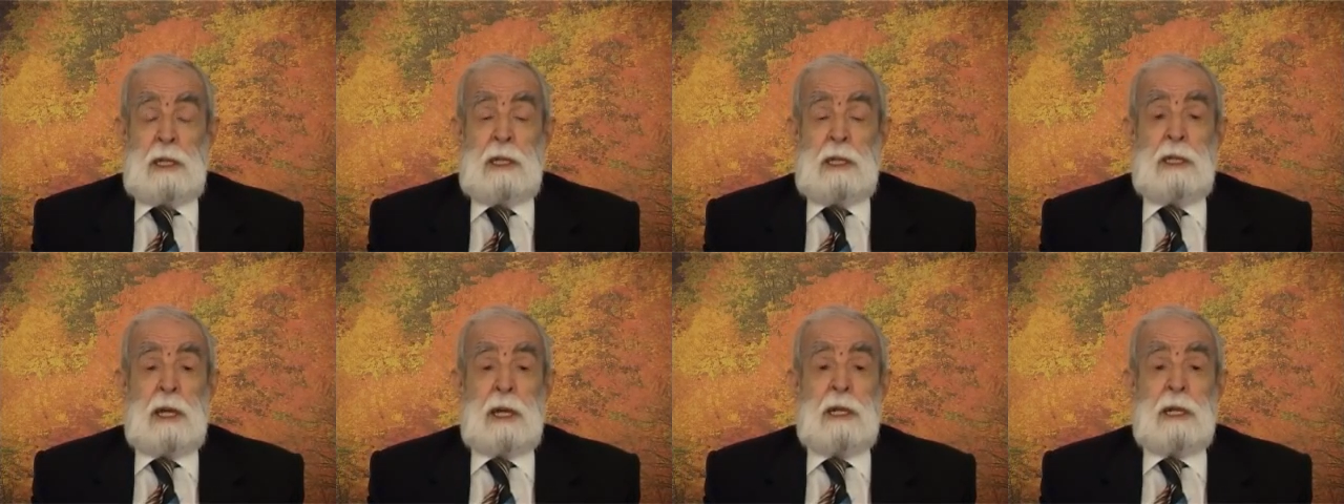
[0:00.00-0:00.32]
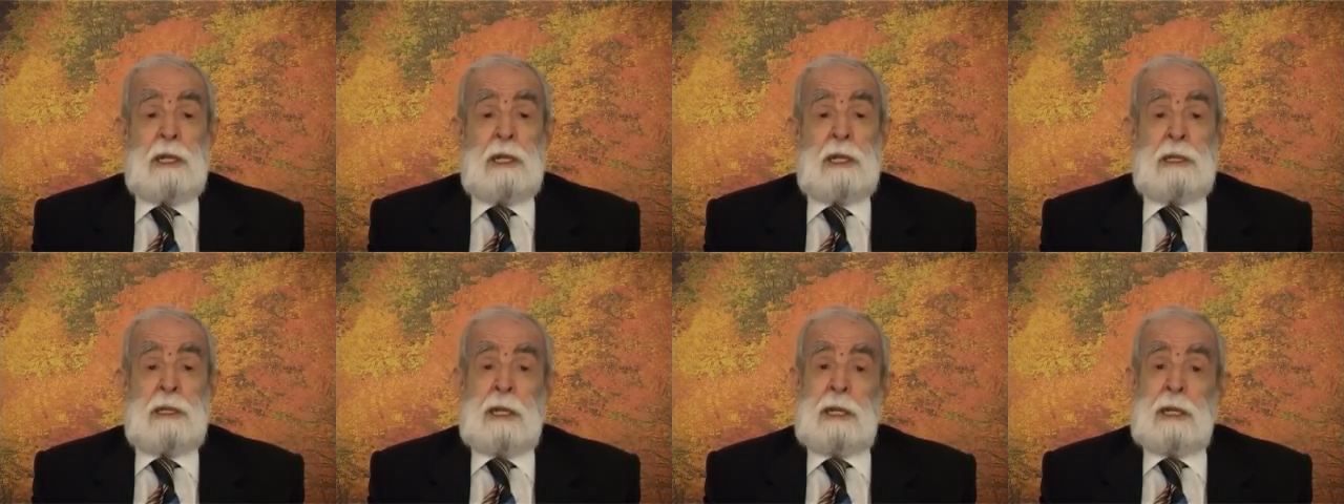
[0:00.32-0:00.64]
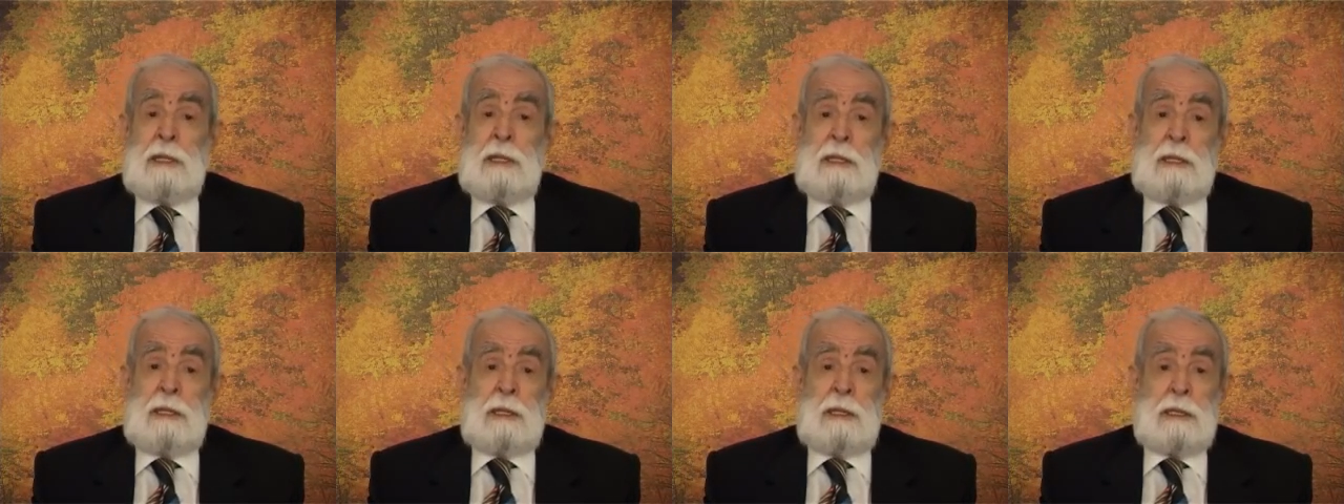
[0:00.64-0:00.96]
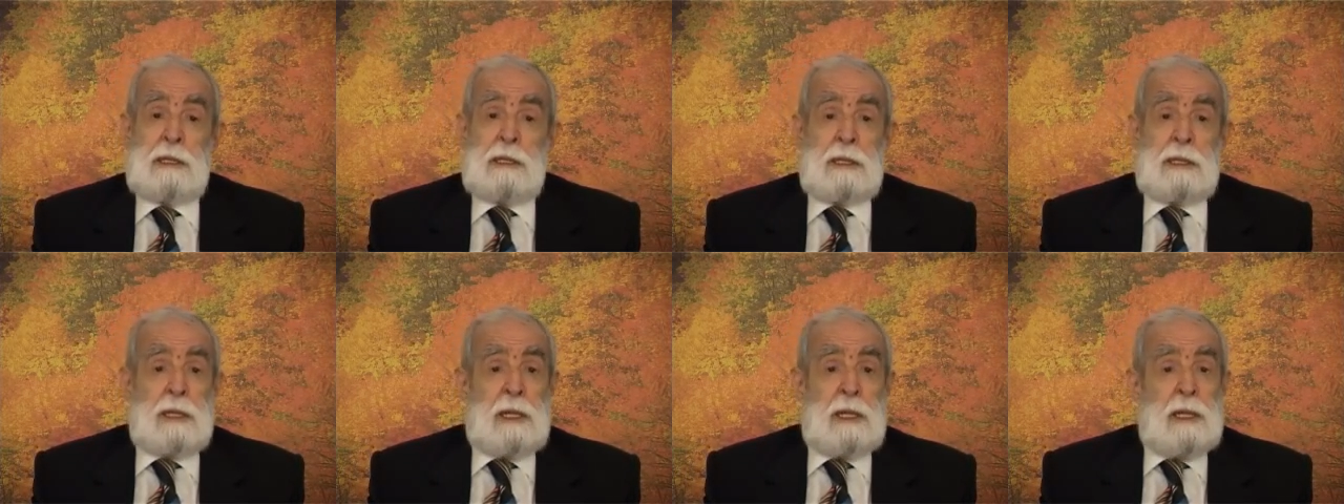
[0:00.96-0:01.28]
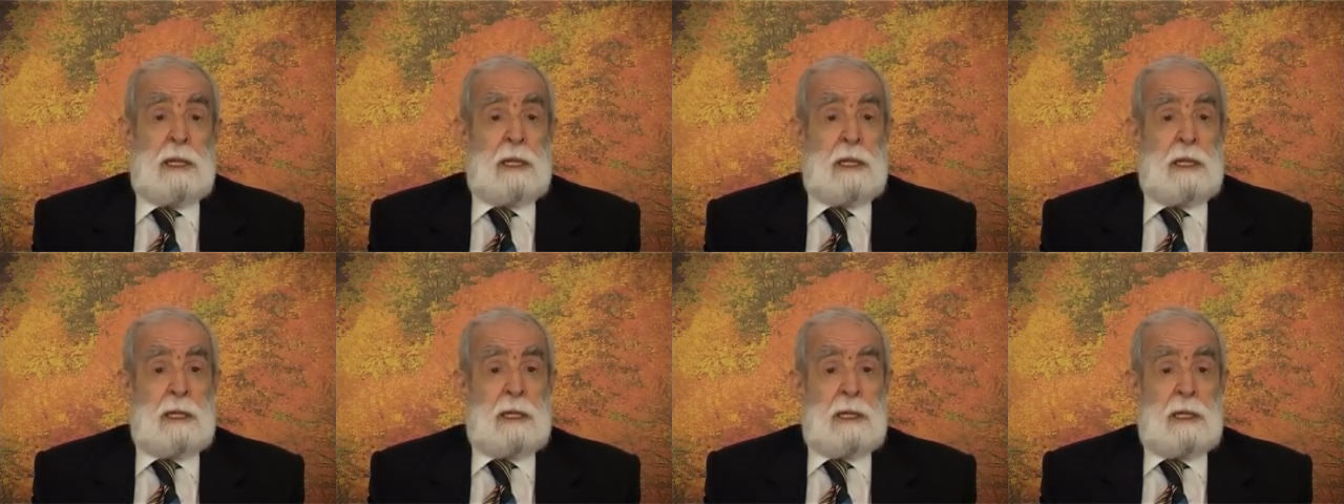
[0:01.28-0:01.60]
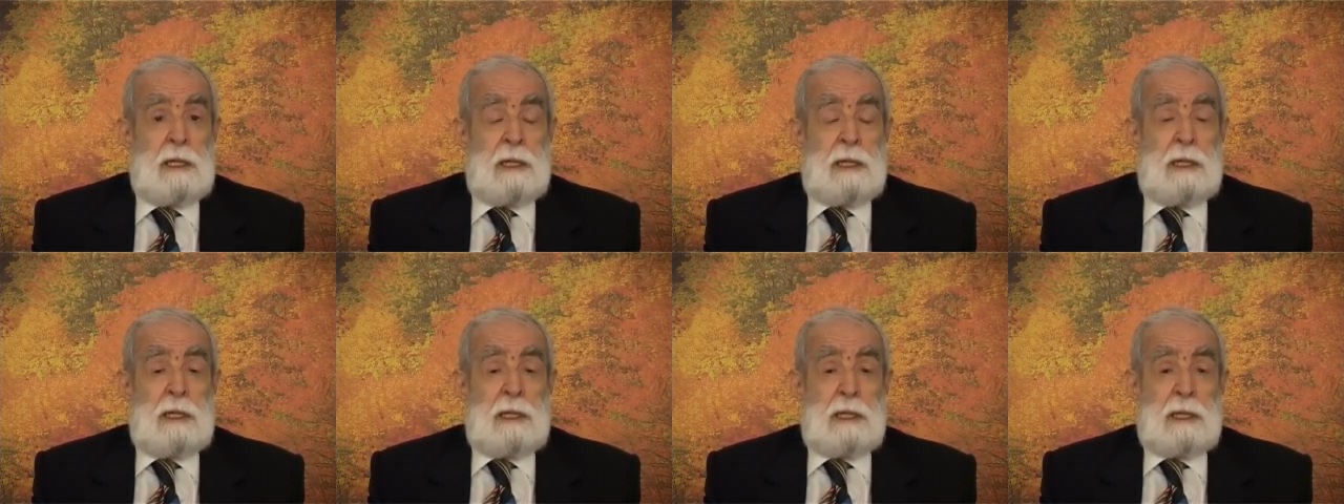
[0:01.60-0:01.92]
idare eden
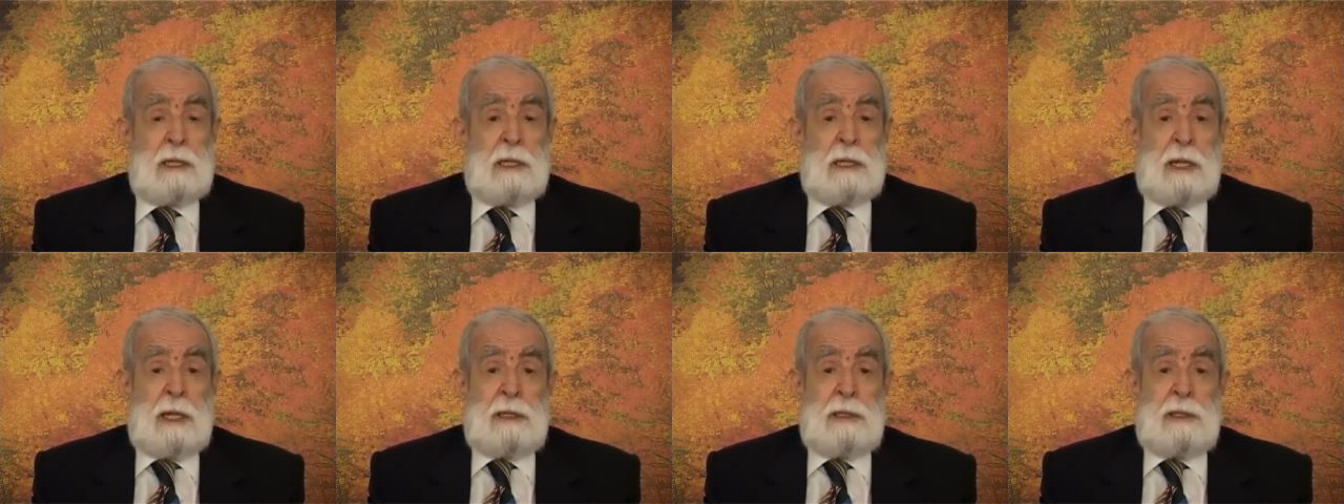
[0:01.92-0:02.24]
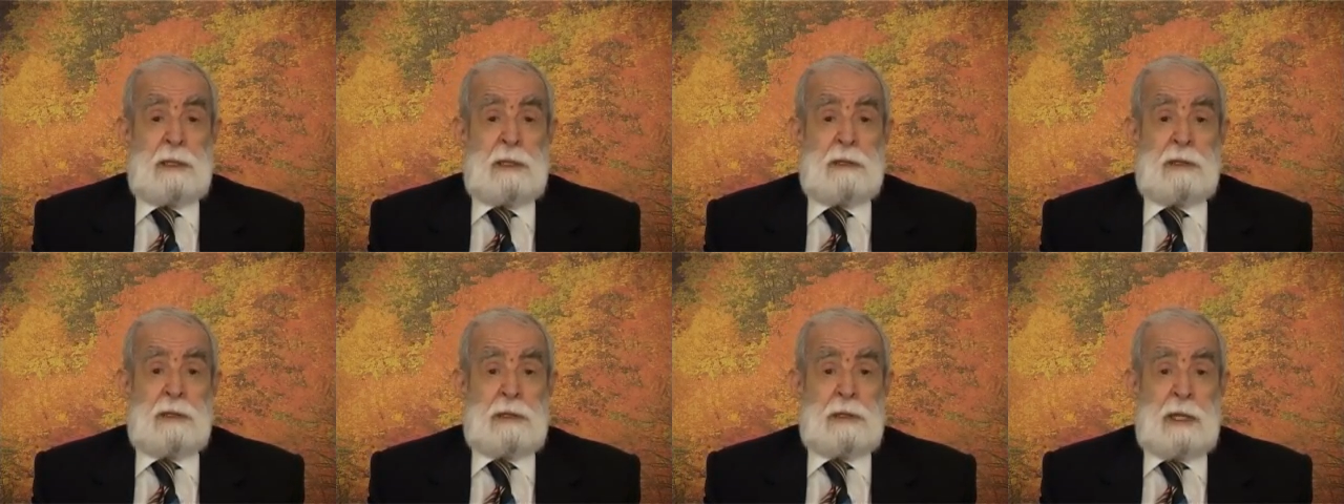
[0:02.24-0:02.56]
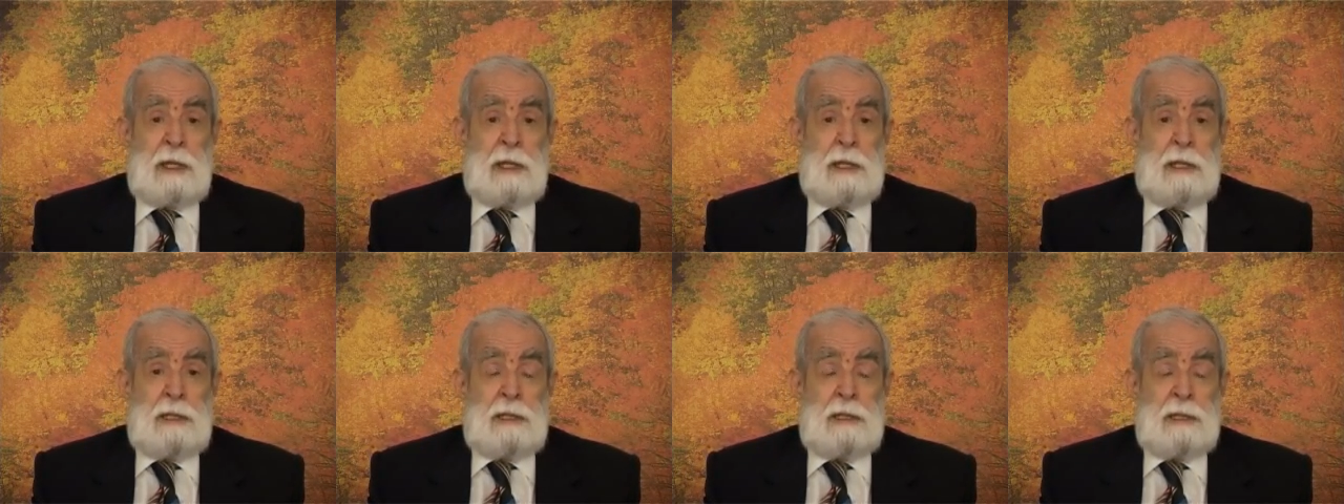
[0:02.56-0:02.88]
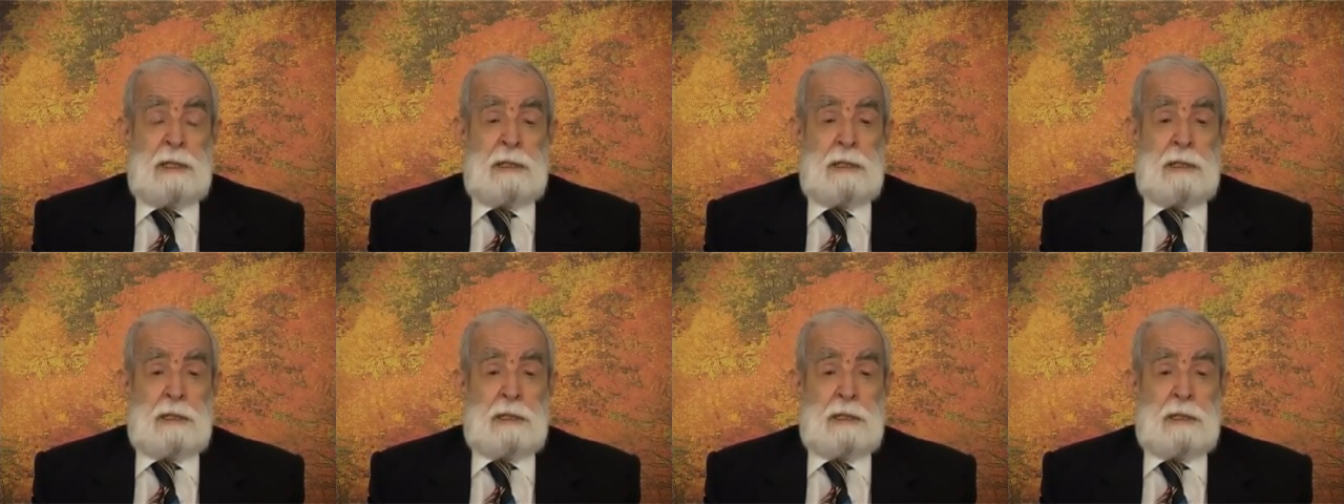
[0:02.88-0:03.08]
kendisi değildir.